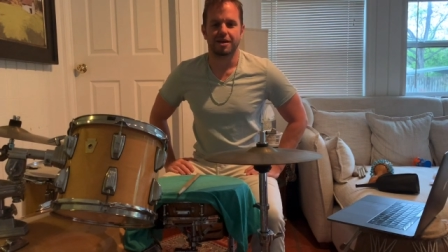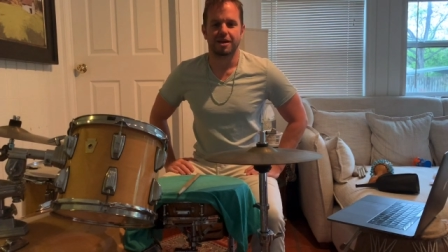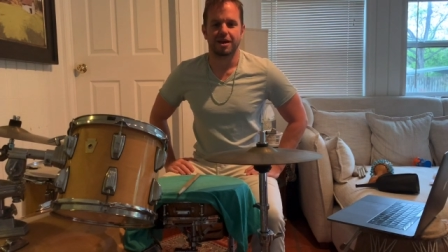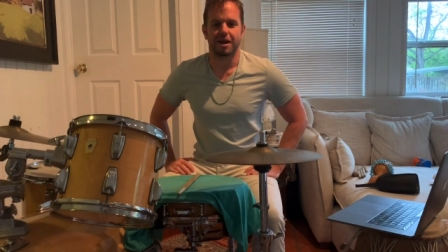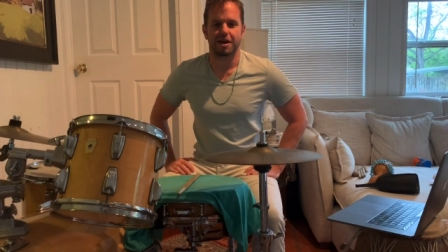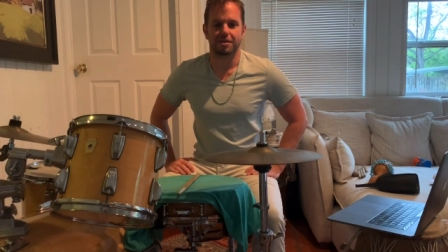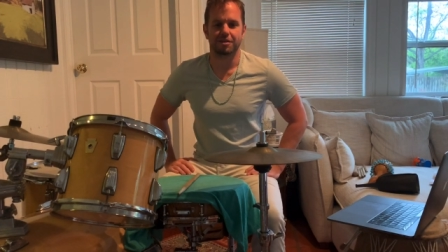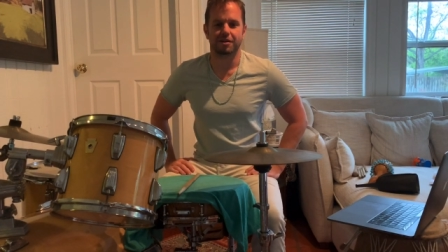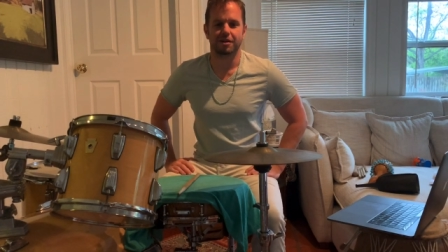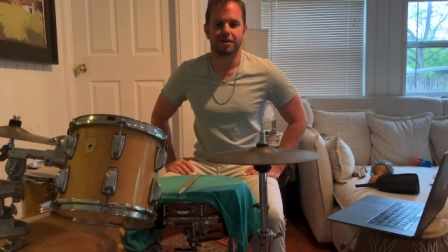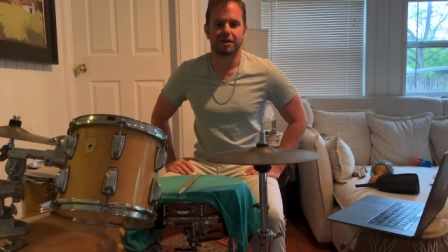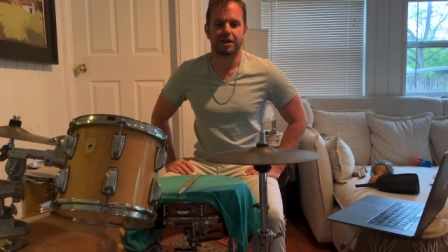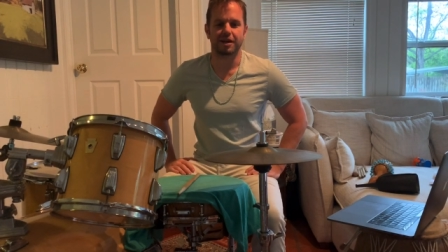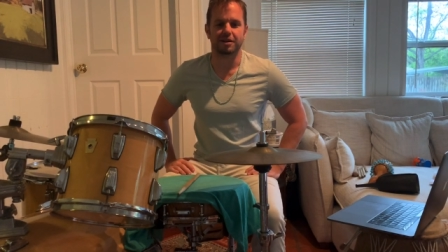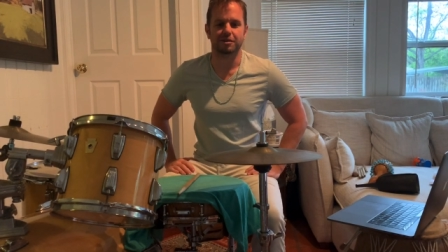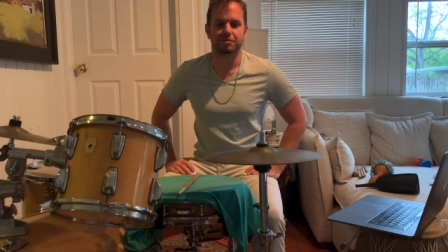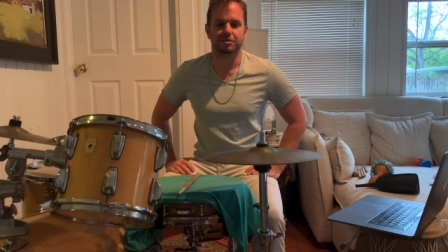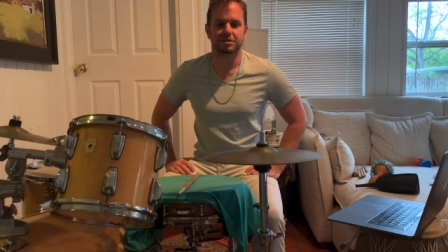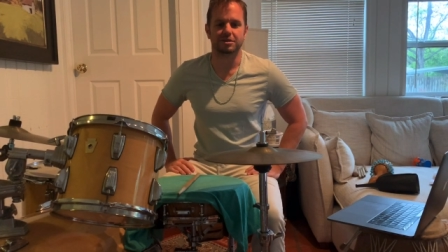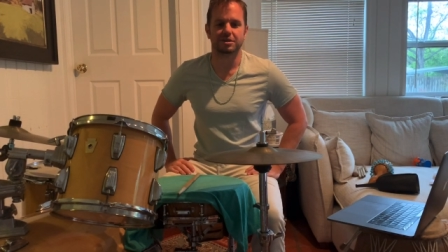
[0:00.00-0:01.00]
I thought I
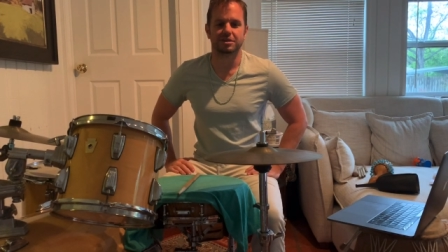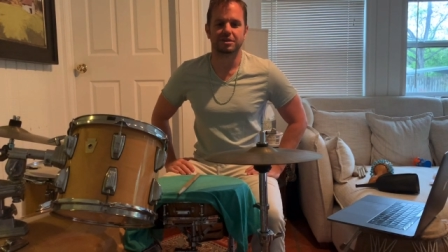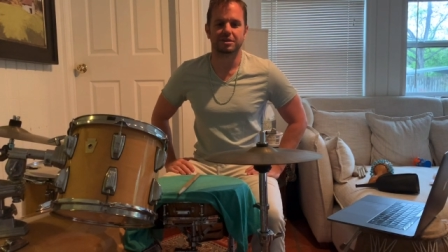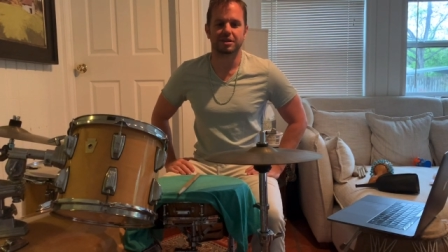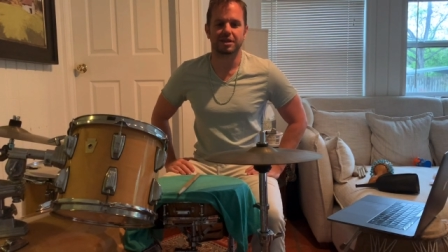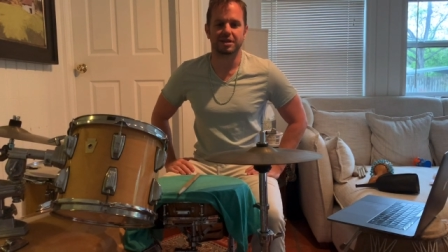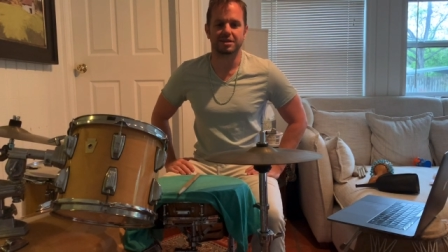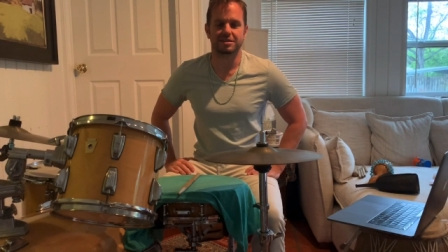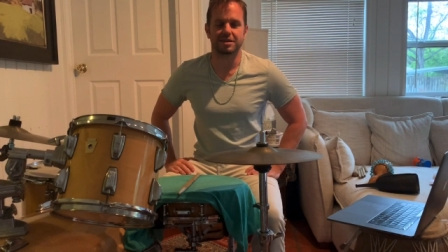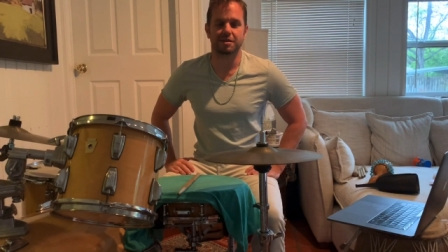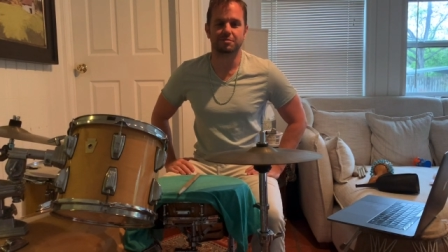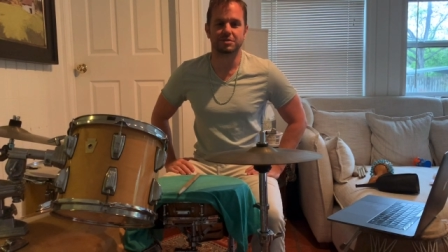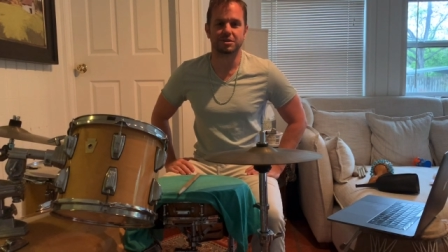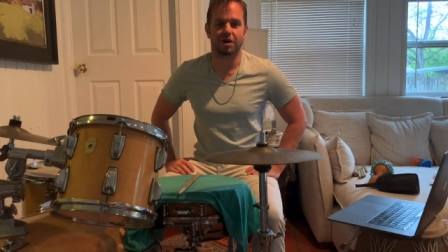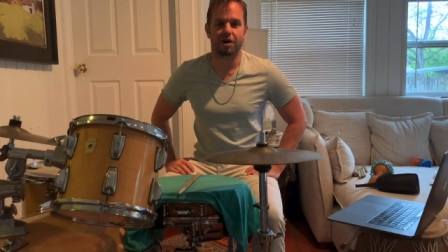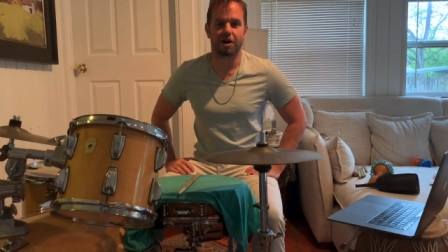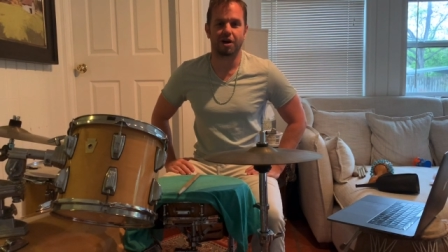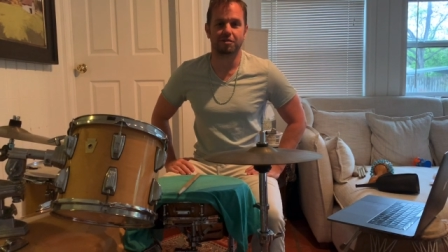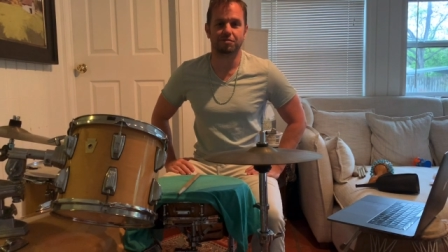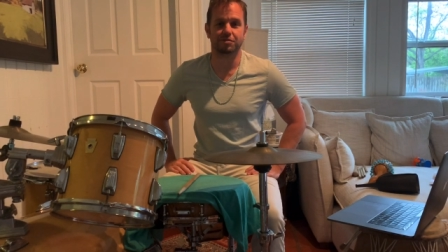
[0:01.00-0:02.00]
would attempt to
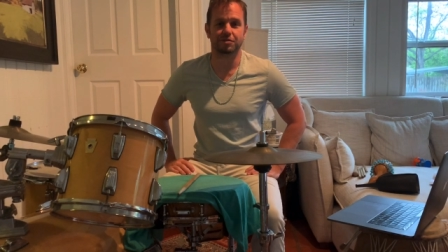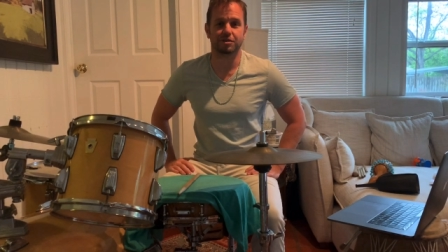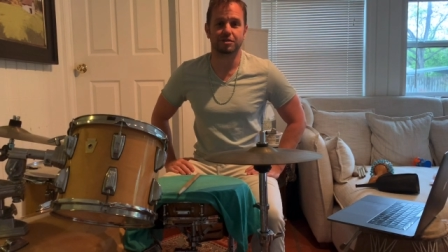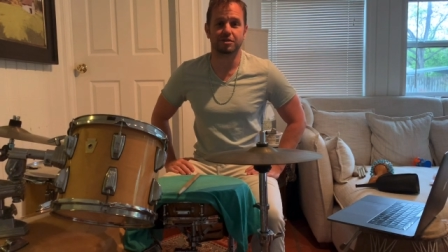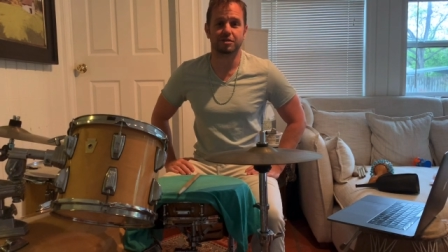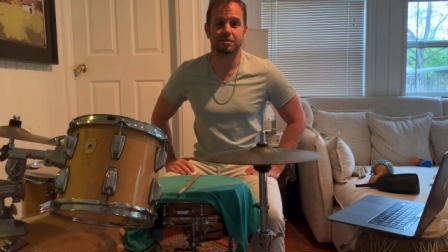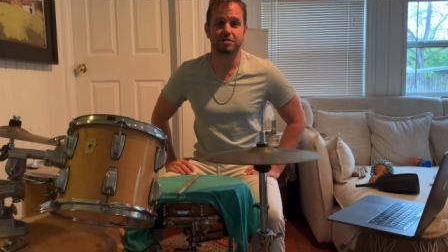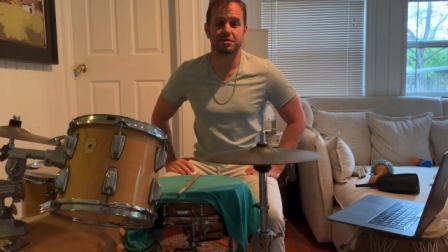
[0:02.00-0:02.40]
offer